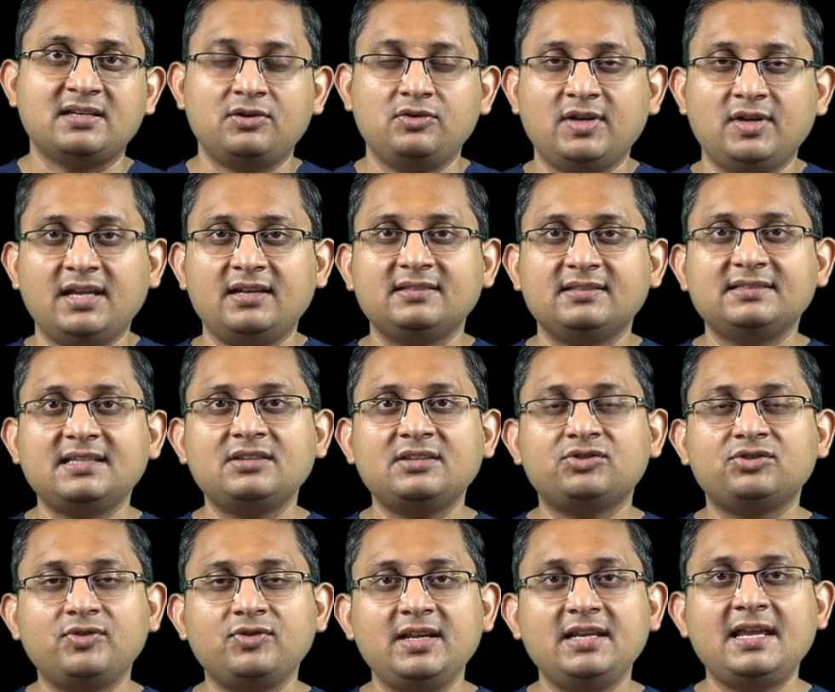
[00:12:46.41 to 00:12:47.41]
and you can
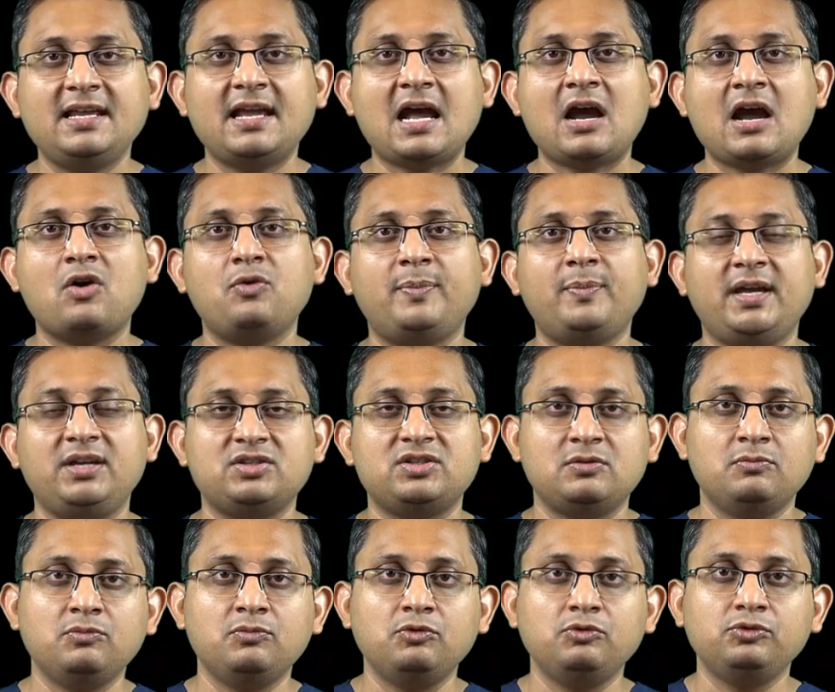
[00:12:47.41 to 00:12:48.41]
assess really how
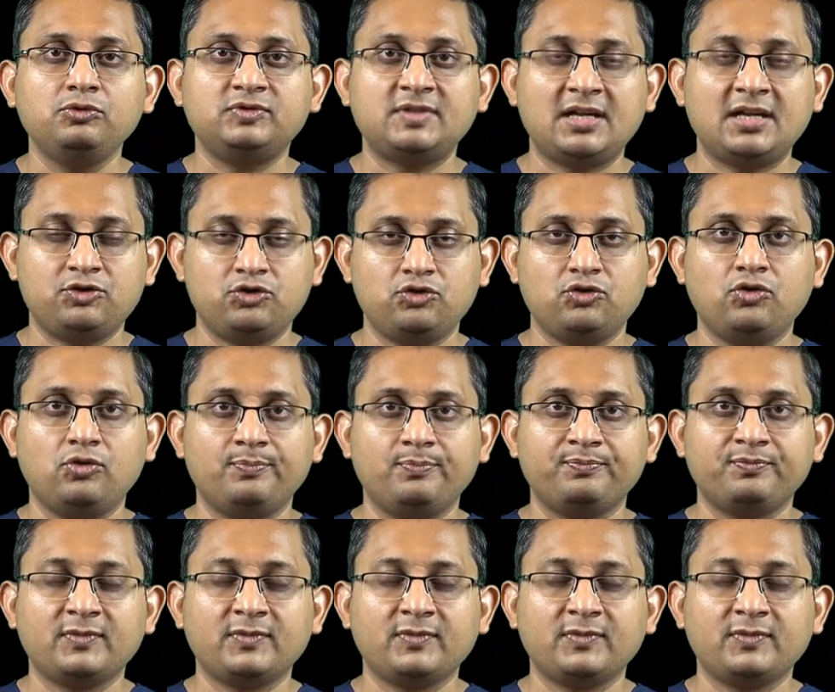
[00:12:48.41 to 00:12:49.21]
patient moves their jaw